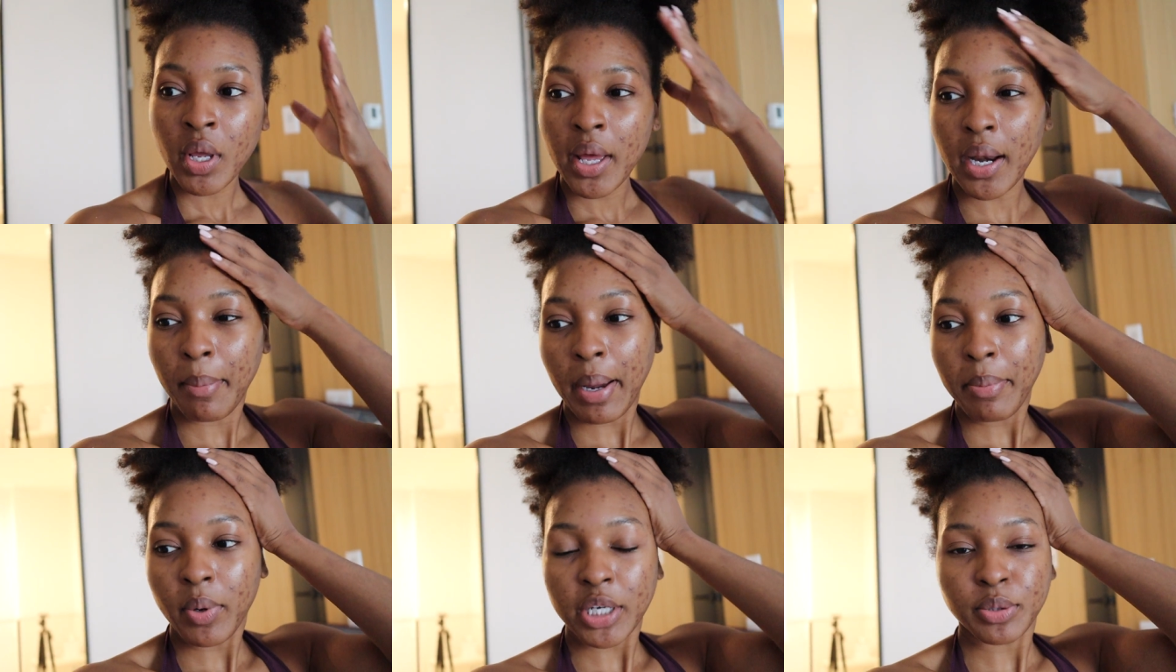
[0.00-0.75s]
and i'll
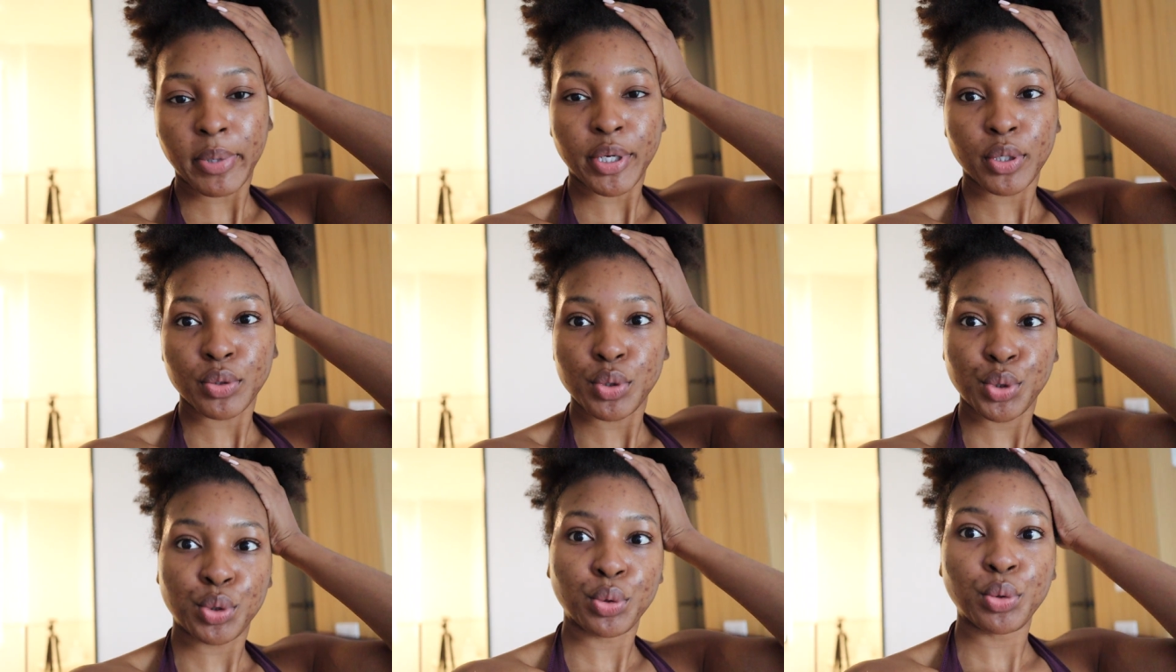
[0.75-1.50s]
probably wash my hair
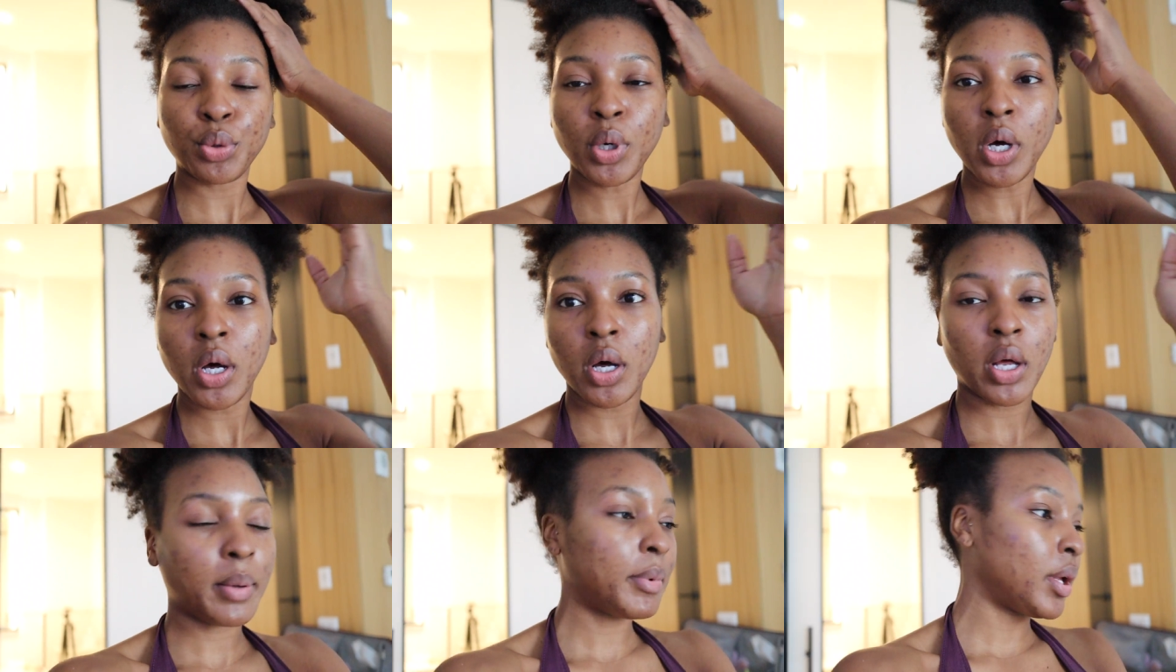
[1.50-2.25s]
too
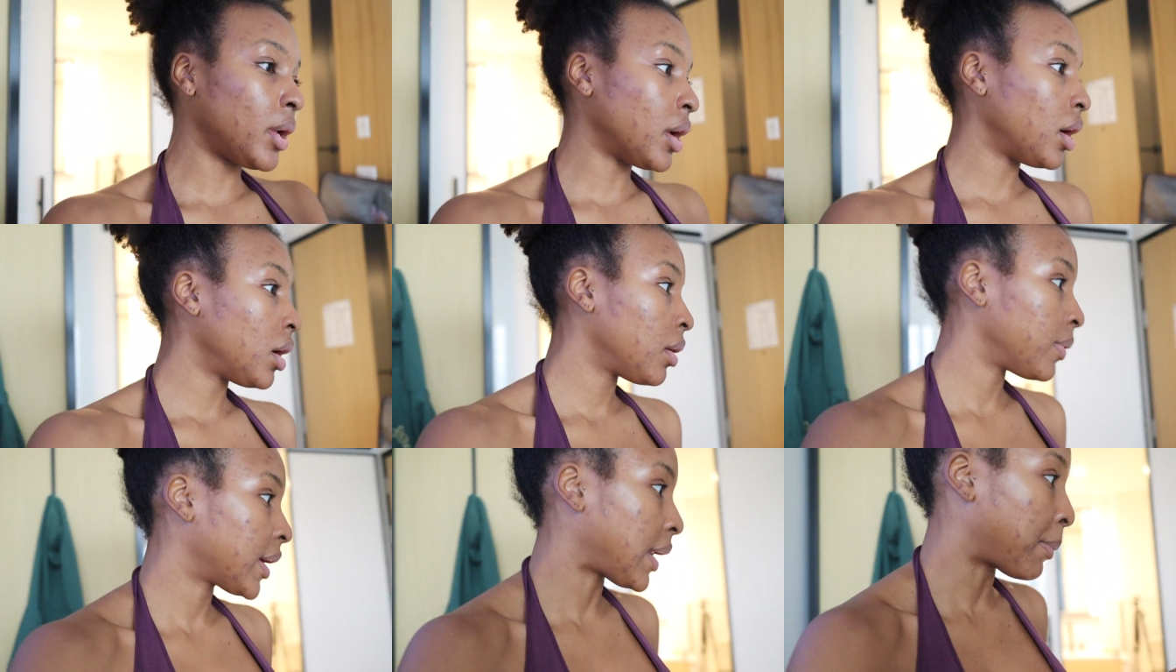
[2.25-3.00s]
i mean
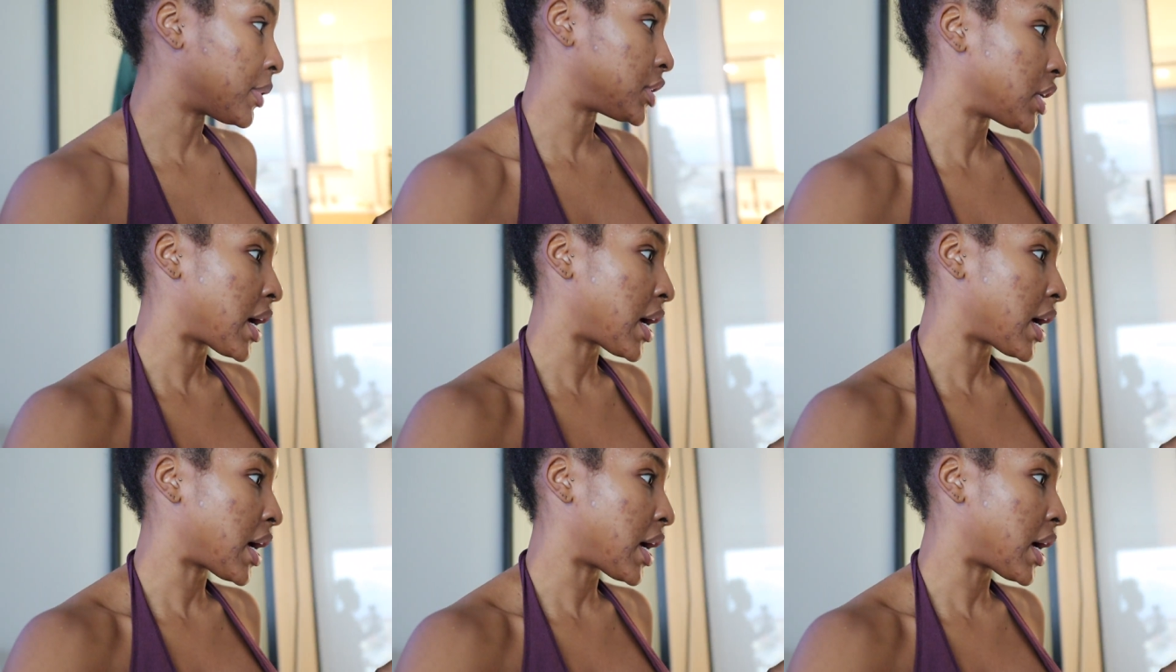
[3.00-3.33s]
where can i put